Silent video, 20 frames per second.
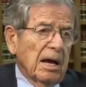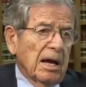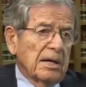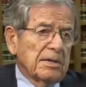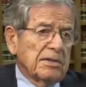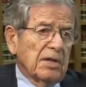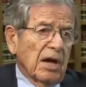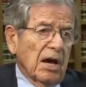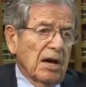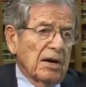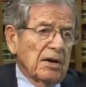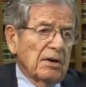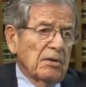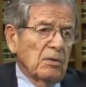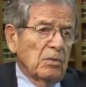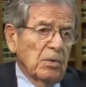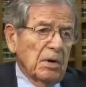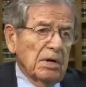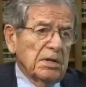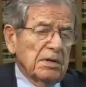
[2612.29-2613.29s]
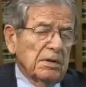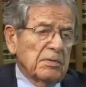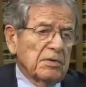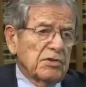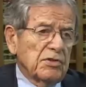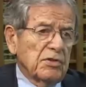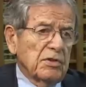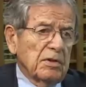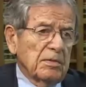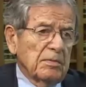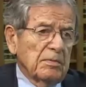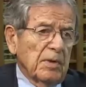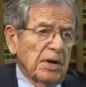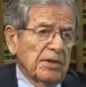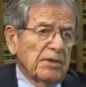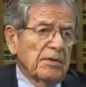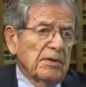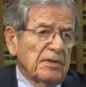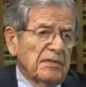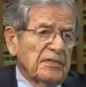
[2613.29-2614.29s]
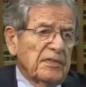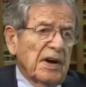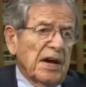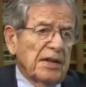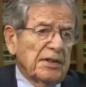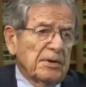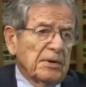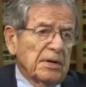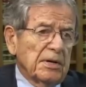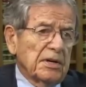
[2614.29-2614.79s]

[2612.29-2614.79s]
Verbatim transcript: a daughter, one, there was the mother and the father